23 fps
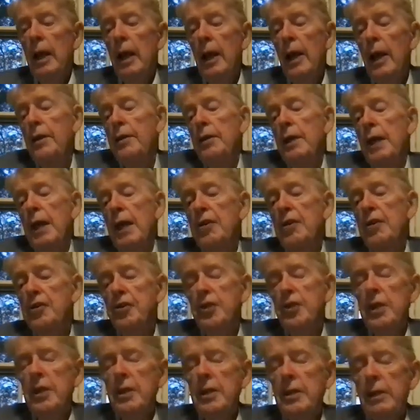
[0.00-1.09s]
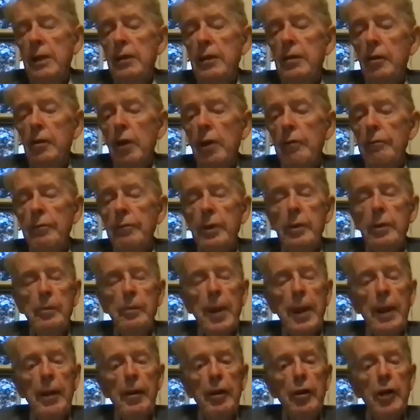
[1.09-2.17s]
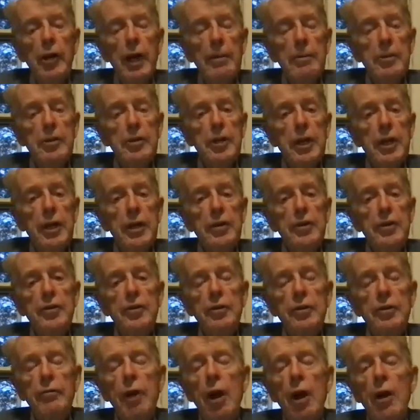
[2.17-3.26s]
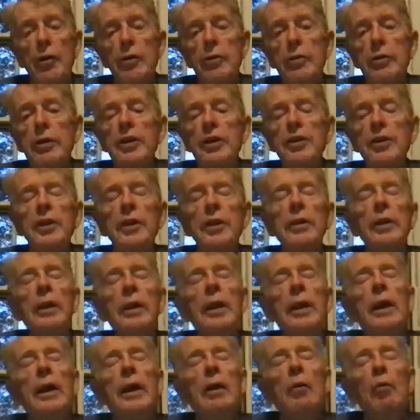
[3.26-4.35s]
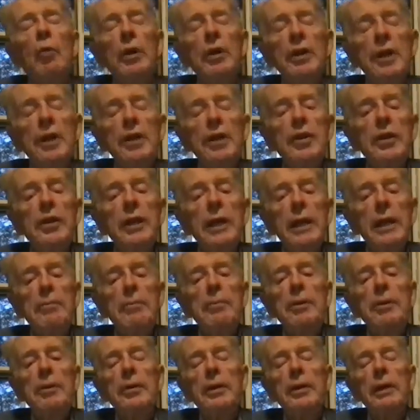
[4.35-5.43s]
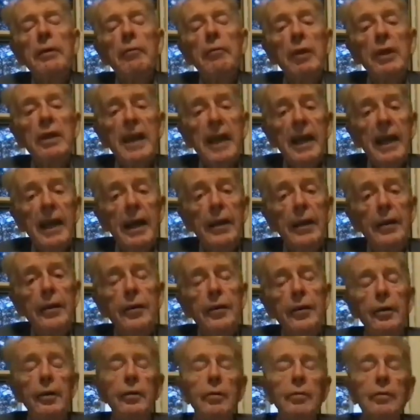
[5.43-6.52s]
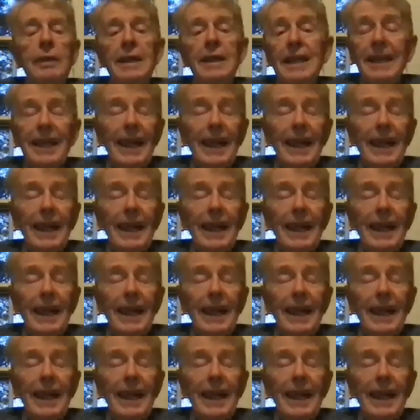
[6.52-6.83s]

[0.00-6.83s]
And as the Intergovernmental Panel on Climate Change sort of argued, is that we need to keep it, if we can, to